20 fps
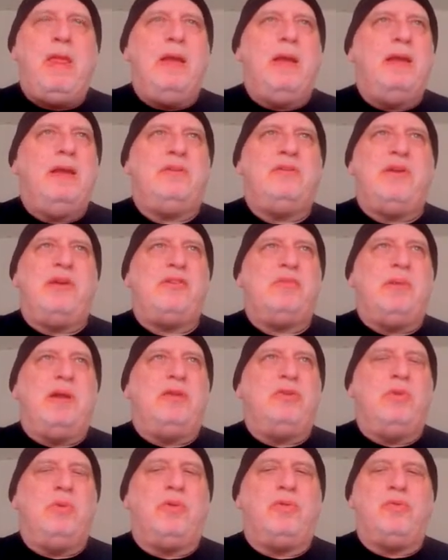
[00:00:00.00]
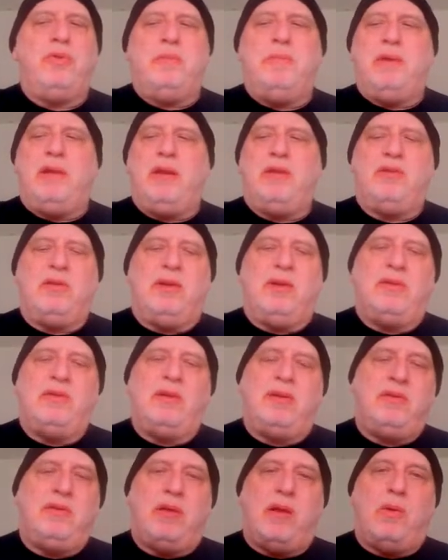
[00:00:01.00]
It takes about 2 or 3 minutes, and
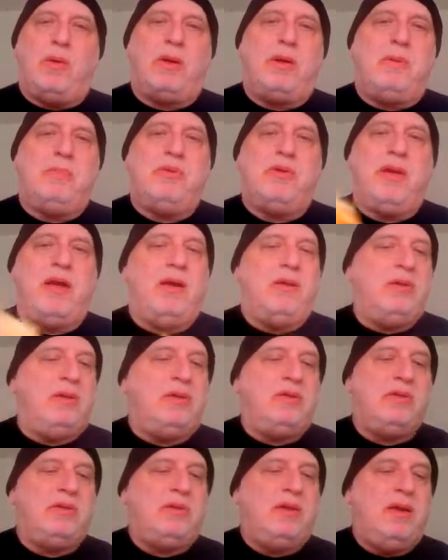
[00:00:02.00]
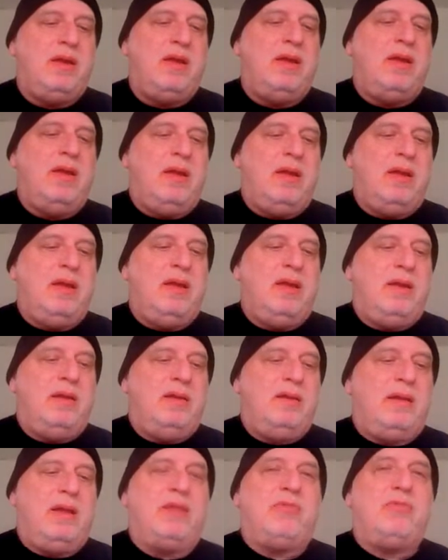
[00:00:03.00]
that's how it comes out.
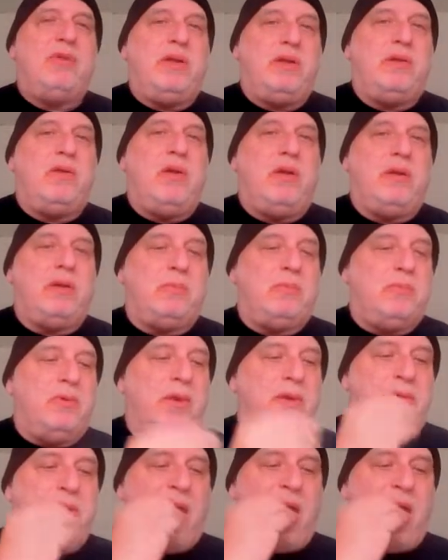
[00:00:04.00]
That's real garlic bread.